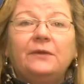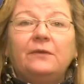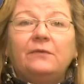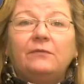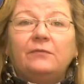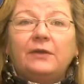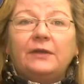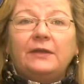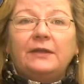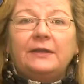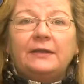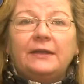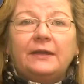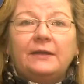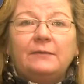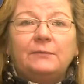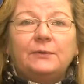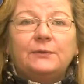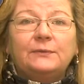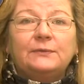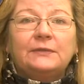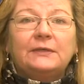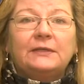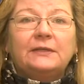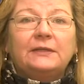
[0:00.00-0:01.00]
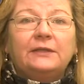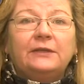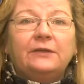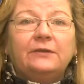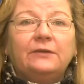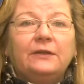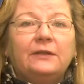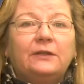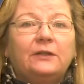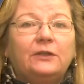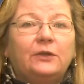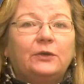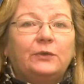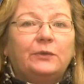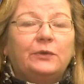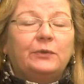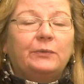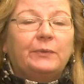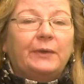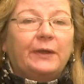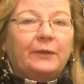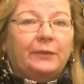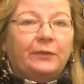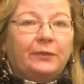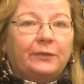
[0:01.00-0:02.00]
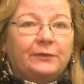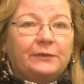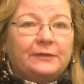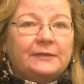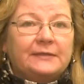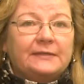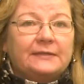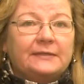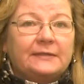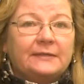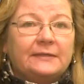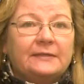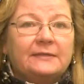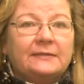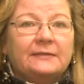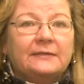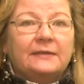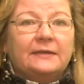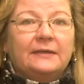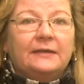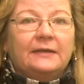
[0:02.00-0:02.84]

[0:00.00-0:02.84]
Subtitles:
Friday night, mostly clear and a low around 36.